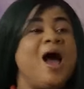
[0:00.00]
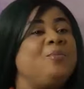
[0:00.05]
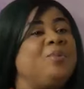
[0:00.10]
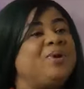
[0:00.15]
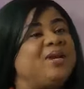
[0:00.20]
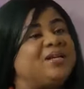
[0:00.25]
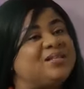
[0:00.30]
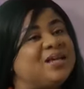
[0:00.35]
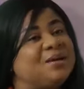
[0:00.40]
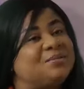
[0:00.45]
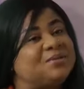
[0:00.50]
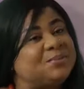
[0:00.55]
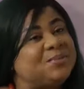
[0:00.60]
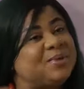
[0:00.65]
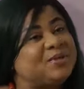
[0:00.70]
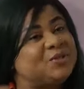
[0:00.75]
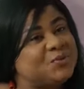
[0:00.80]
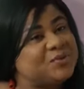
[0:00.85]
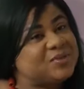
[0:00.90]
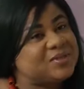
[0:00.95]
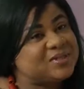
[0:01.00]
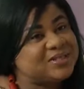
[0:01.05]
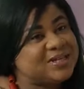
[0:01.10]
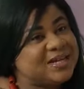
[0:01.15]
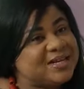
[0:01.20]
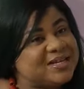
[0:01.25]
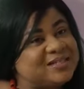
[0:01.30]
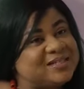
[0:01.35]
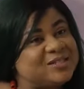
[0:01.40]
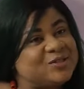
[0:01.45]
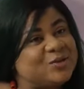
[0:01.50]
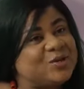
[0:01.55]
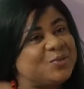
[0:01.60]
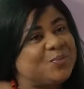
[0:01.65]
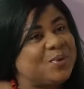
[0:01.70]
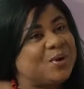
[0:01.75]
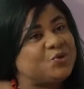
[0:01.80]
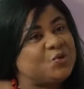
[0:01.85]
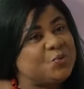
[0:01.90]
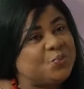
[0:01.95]
How many times am I supposed to say this is not
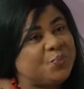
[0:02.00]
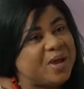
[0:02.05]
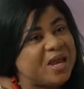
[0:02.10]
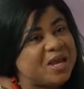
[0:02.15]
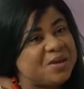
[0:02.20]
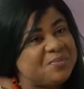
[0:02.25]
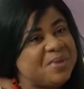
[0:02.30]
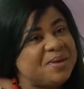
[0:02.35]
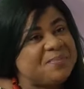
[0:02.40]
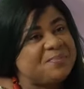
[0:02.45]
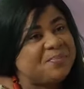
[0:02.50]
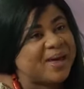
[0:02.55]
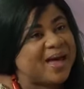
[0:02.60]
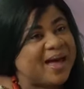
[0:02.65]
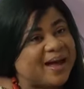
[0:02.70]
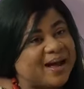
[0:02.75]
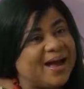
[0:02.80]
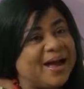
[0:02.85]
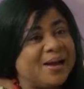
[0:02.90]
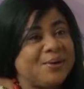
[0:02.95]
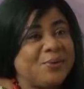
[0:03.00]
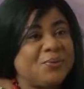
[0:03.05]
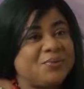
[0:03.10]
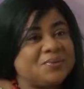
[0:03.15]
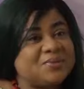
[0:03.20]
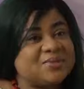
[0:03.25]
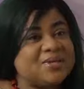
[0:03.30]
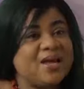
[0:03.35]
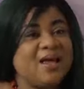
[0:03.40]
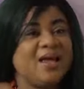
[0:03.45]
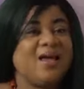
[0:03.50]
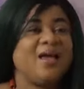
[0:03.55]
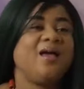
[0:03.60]
about you paying me back? No. I don't...